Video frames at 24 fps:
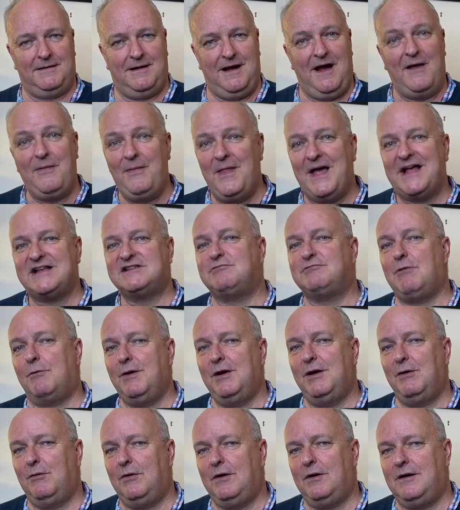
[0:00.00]
And that's what
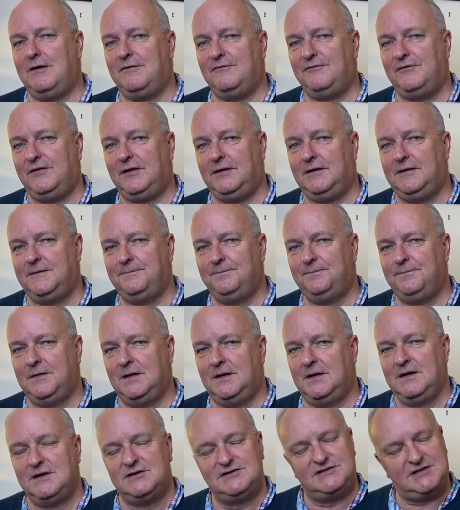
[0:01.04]
we were after.
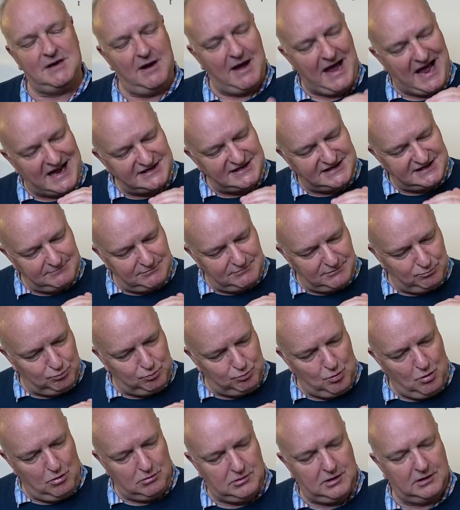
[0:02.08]
So as he would
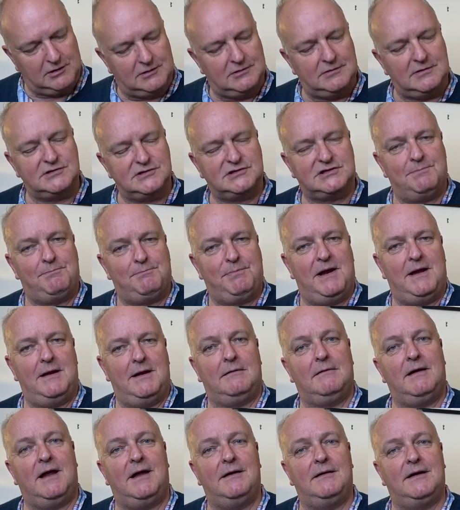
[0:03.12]
walk across the
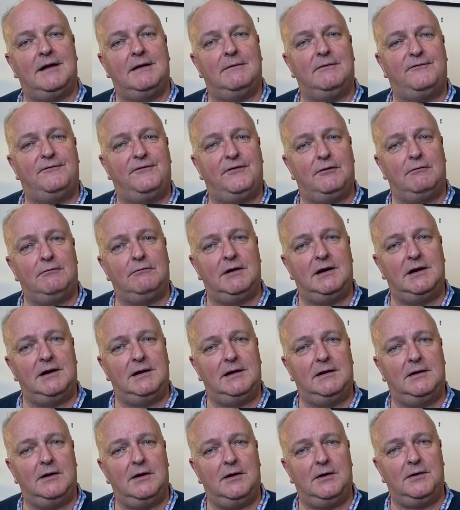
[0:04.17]
playground, he would feel really
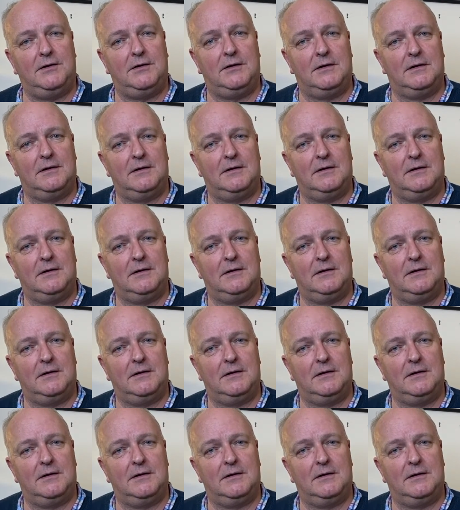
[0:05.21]
good.